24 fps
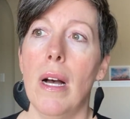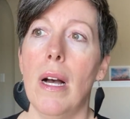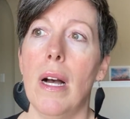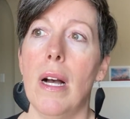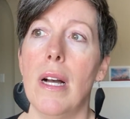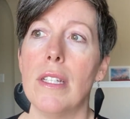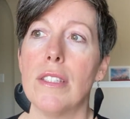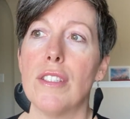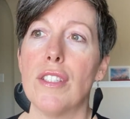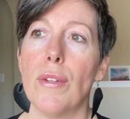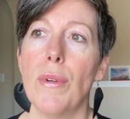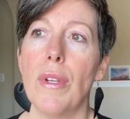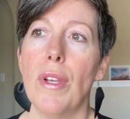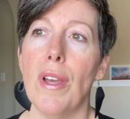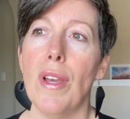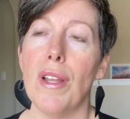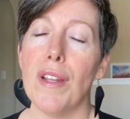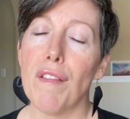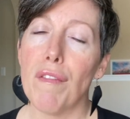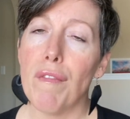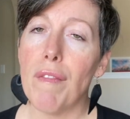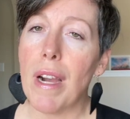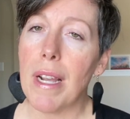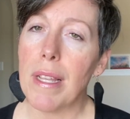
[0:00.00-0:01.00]
So you have to
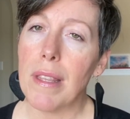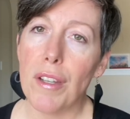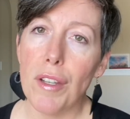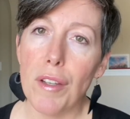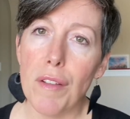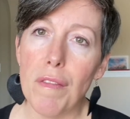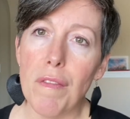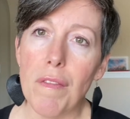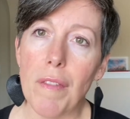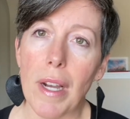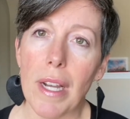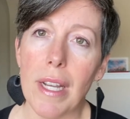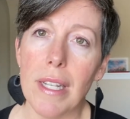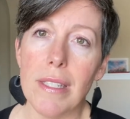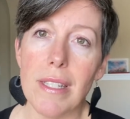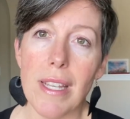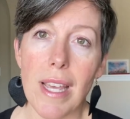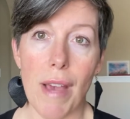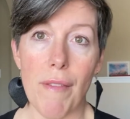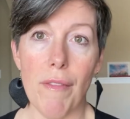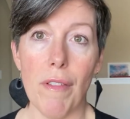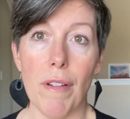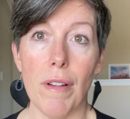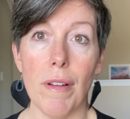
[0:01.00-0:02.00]
fight the good fight to
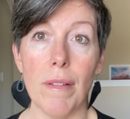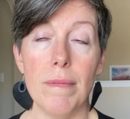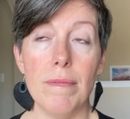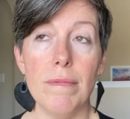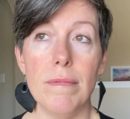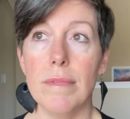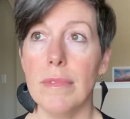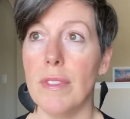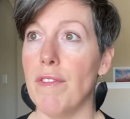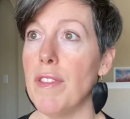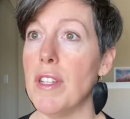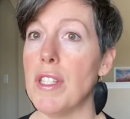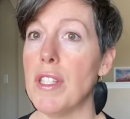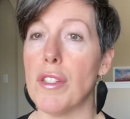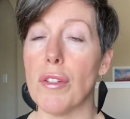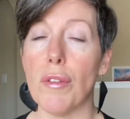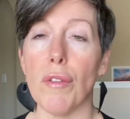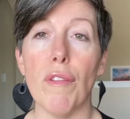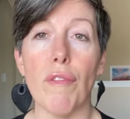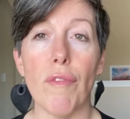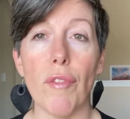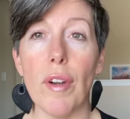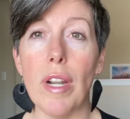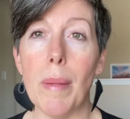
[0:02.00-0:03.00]
have a physical
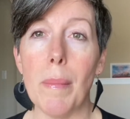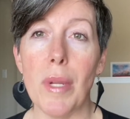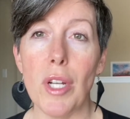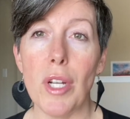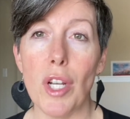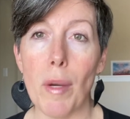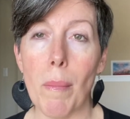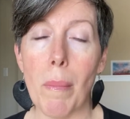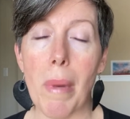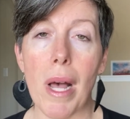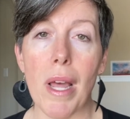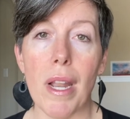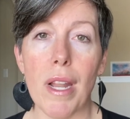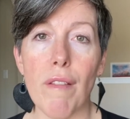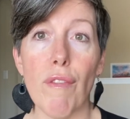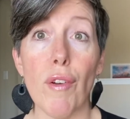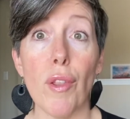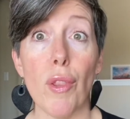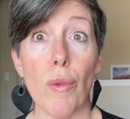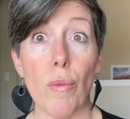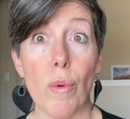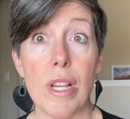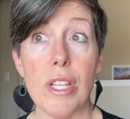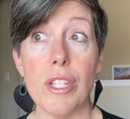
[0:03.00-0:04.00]
freedom in your body for
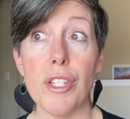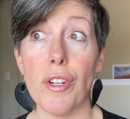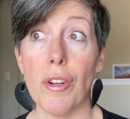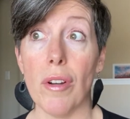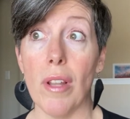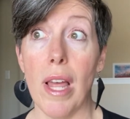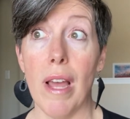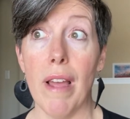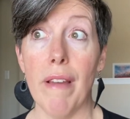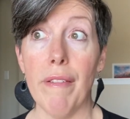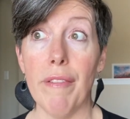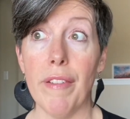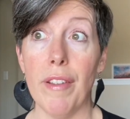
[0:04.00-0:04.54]
the rest of your life.